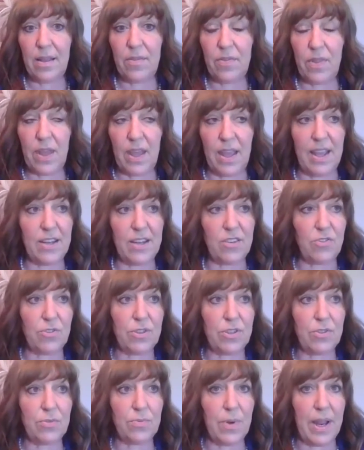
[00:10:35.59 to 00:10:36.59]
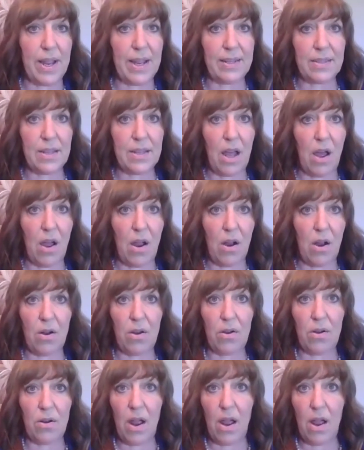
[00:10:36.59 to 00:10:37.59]
The interest rates
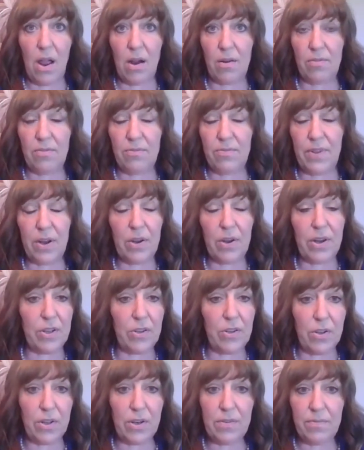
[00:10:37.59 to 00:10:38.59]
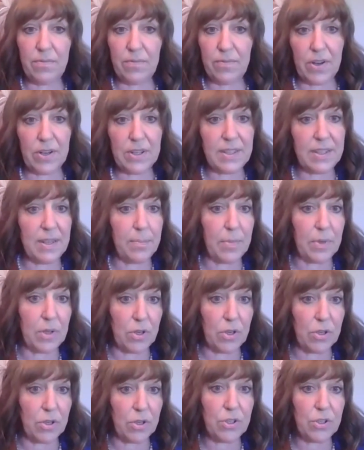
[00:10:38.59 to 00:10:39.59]
are very good, very
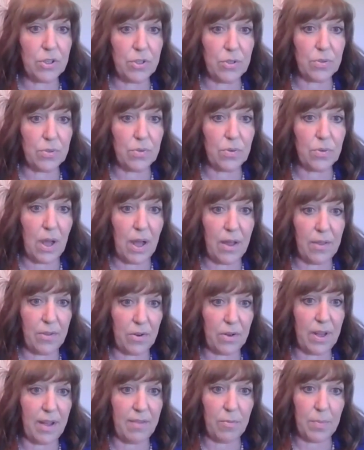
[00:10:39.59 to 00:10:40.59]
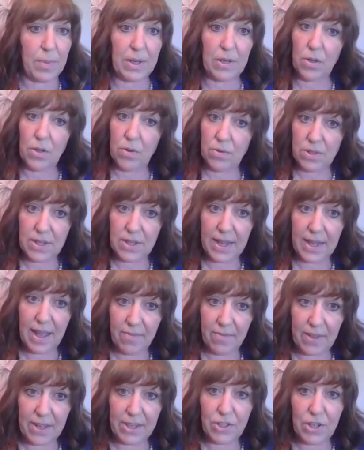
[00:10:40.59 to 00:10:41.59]
similar to other government loans like
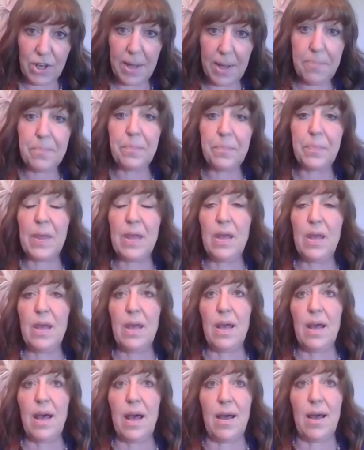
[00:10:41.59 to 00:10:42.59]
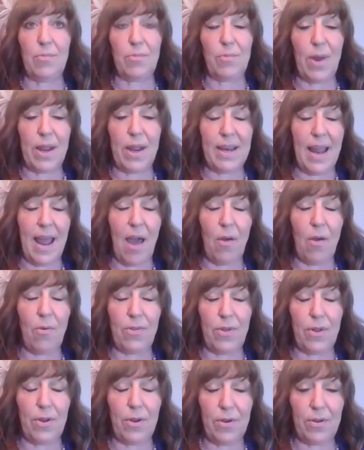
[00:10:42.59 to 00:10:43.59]
FHA. Right now,
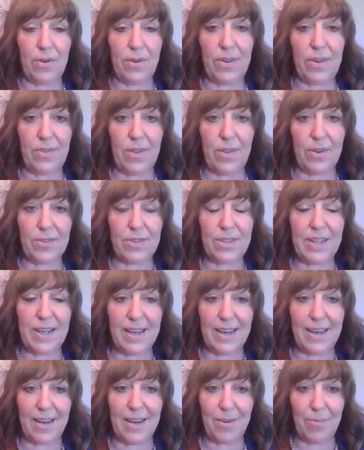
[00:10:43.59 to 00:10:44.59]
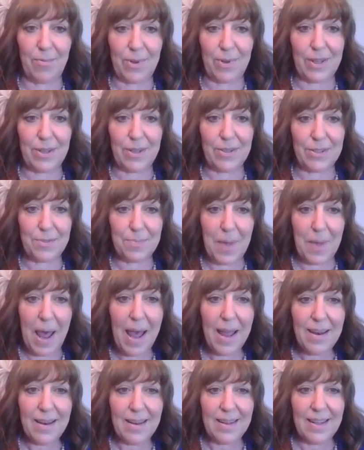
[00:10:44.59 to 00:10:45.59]
they're sitting in a really good
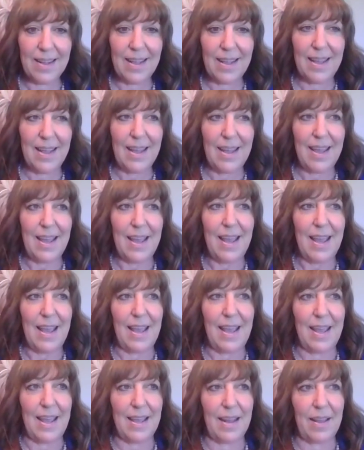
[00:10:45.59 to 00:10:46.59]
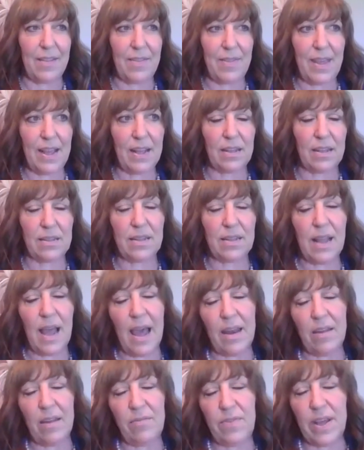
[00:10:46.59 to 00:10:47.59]
spot. And I think a
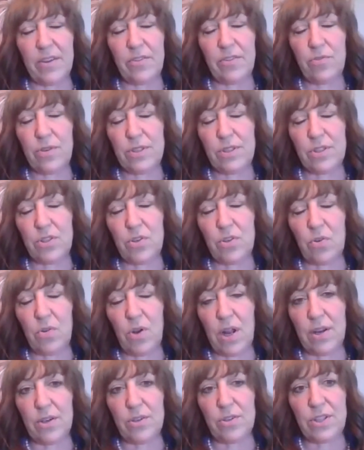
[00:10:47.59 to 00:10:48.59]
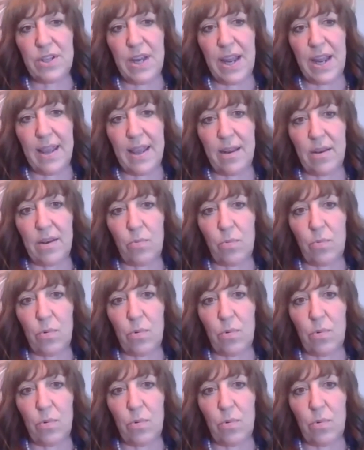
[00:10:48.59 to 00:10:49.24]
lot of veterans don't understand